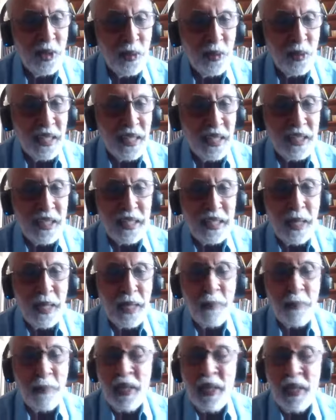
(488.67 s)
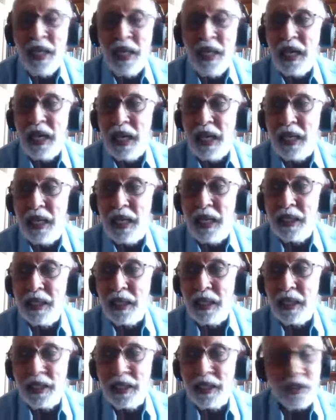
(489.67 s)
I retire. And
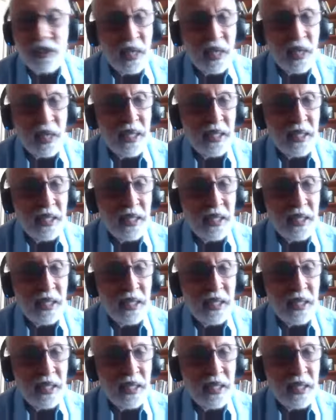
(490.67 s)
it's really a